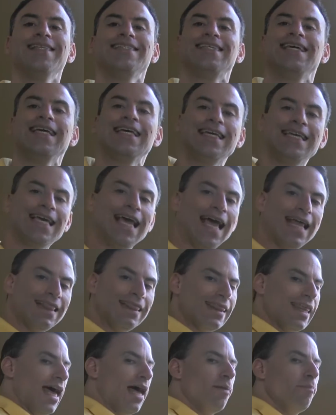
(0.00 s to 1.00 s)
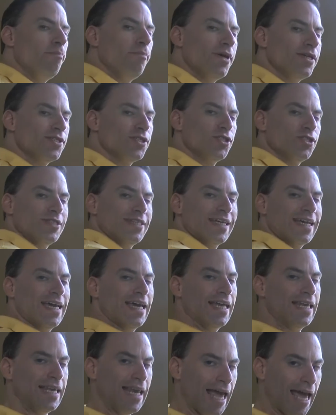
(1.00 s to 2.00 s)
to get that muscle to
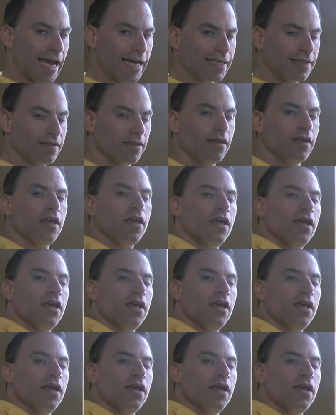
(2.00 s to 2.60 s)
connect